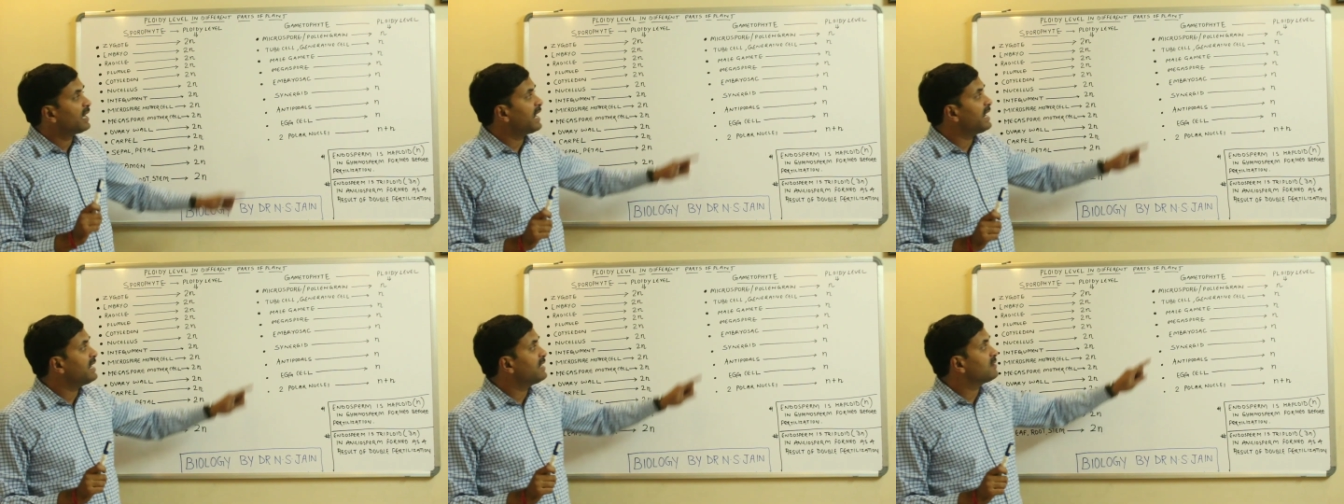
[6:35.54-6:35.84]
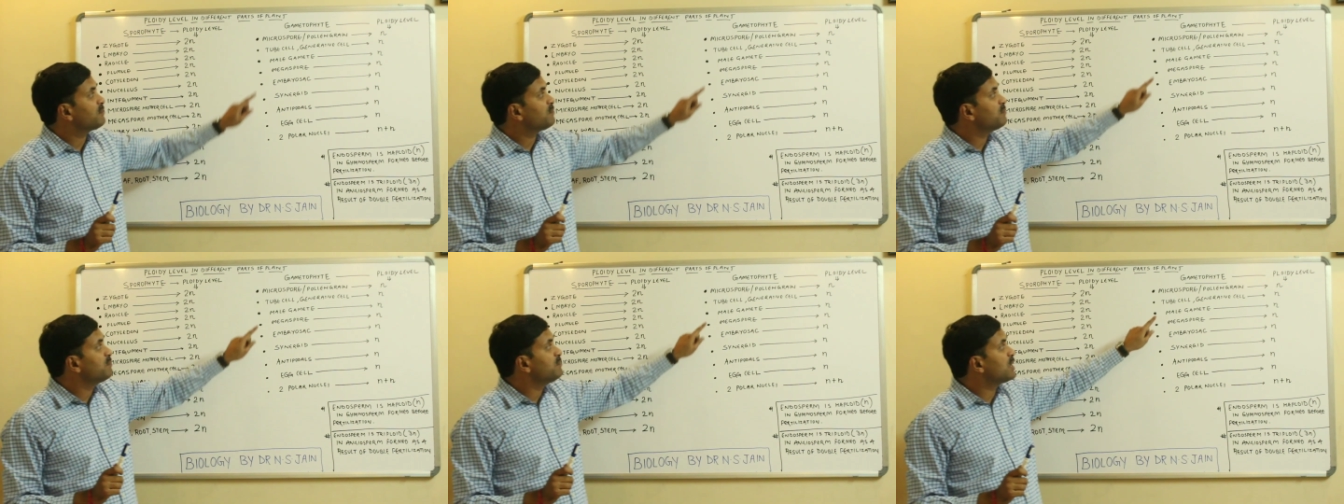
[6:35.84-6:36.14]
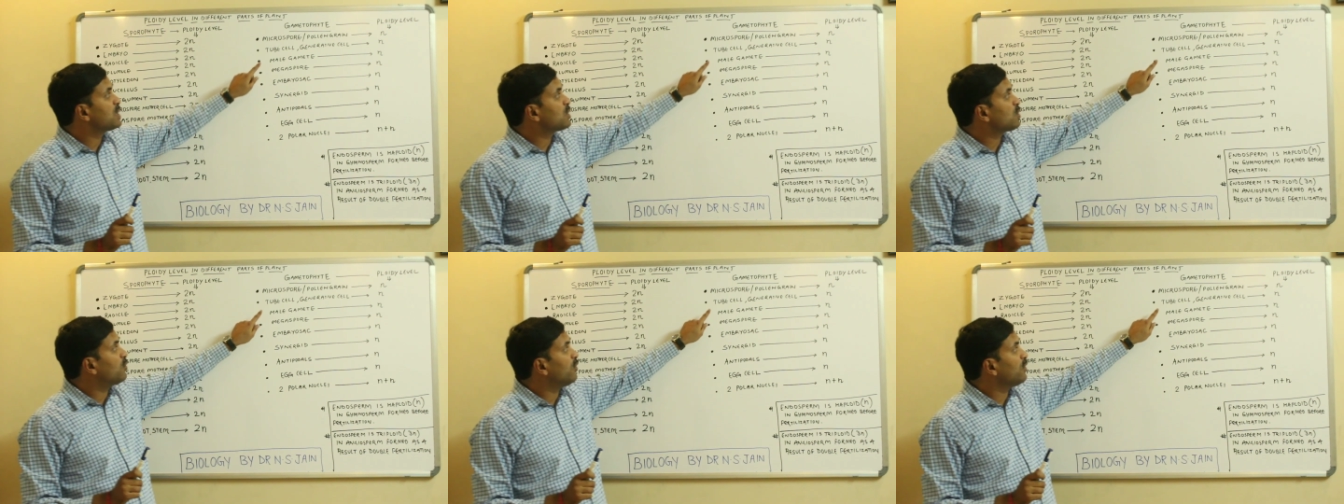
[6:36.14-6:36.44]
And
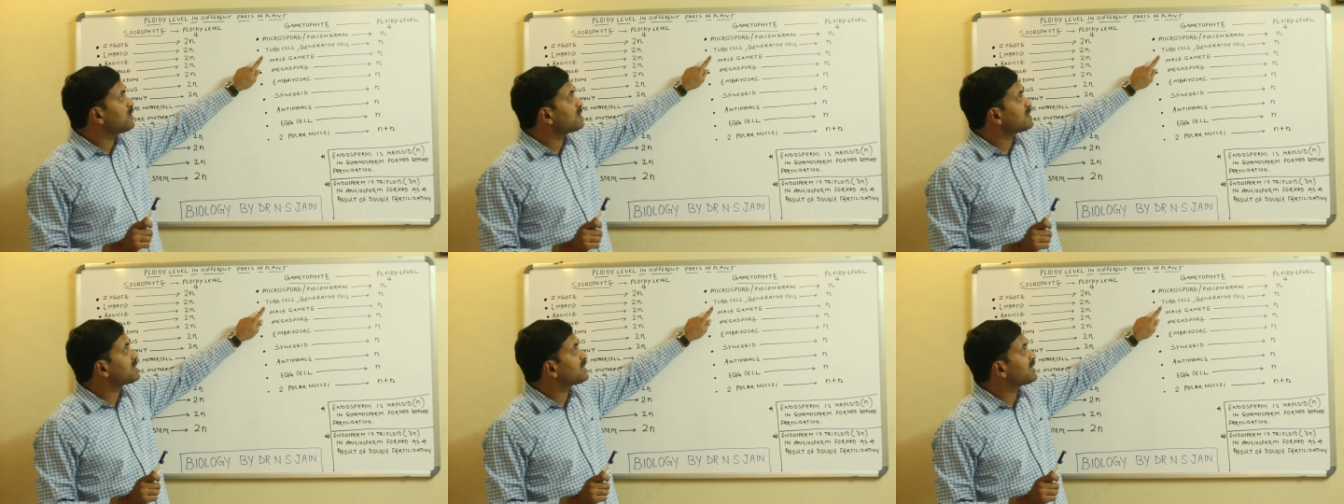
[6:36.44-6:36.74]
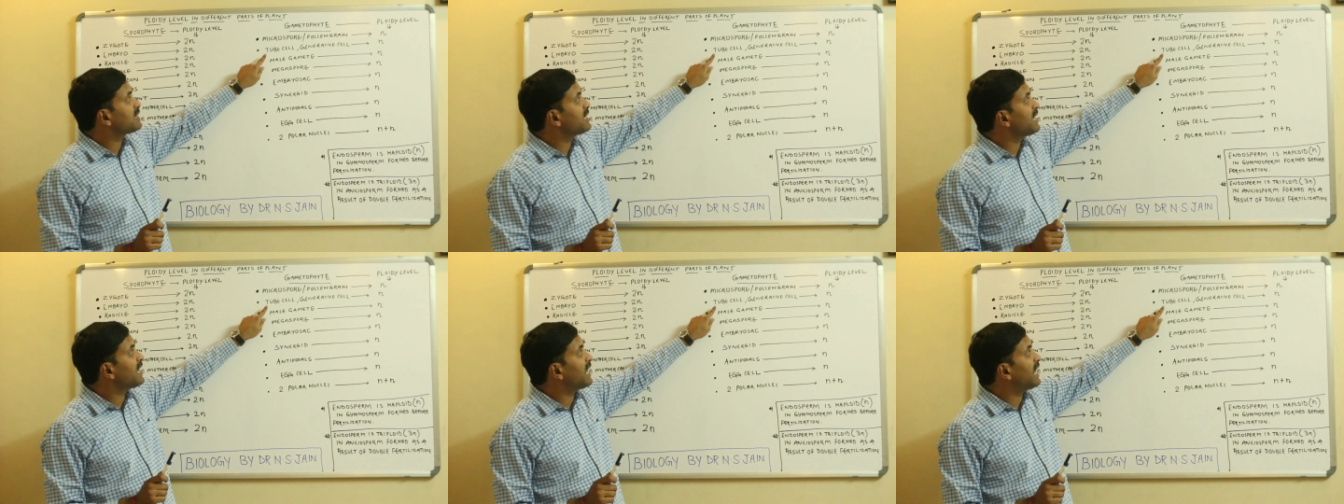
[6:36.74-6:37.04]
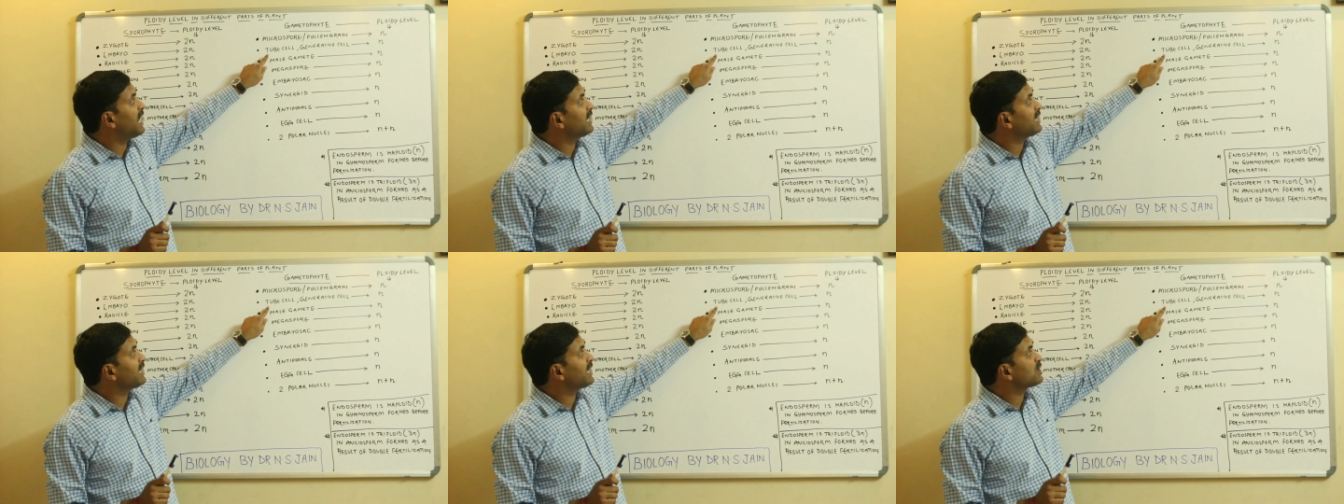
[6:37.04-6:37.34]
because they
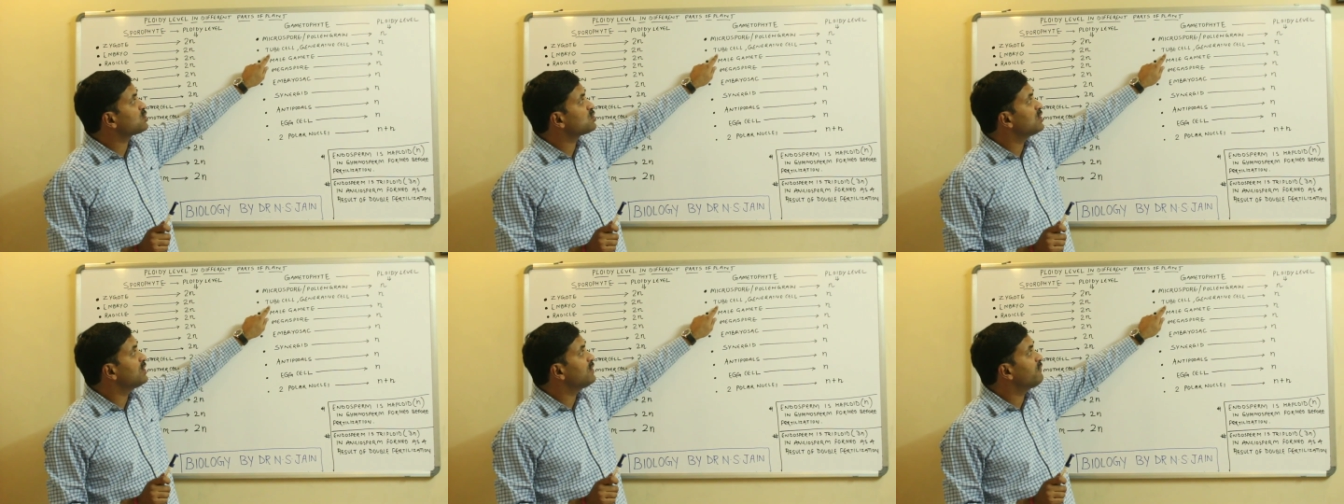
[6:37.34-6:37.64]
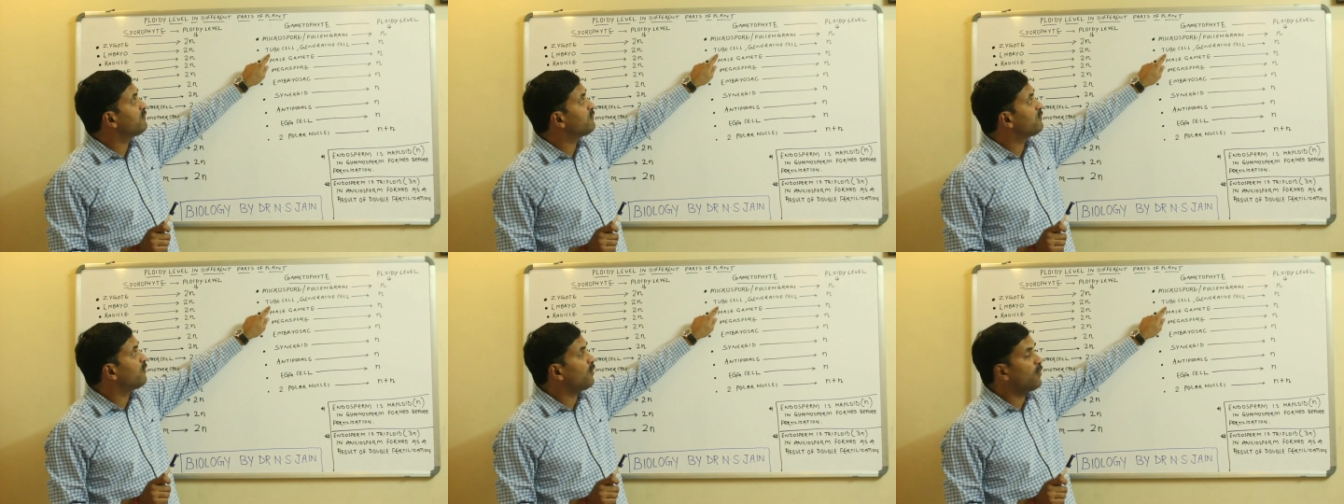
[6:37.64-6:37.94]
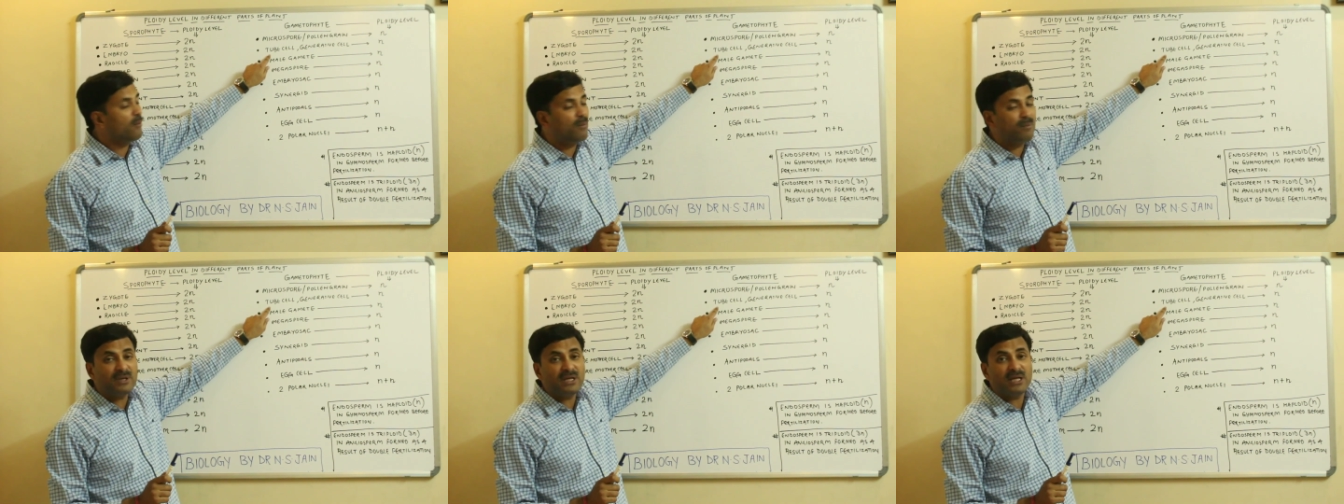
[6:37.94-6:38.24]
are actually
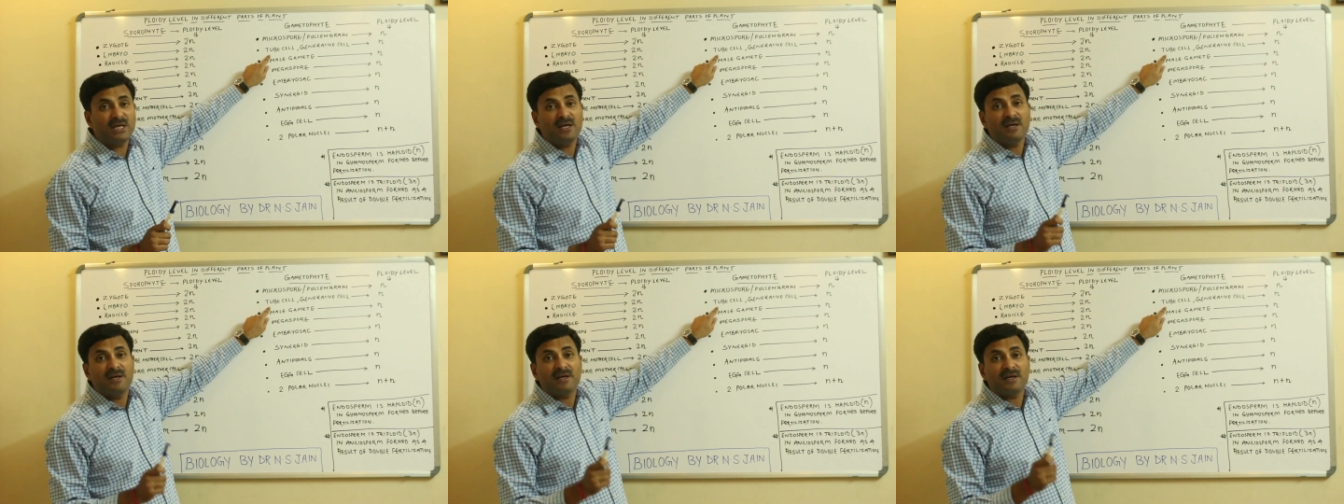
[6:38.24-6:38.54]
formed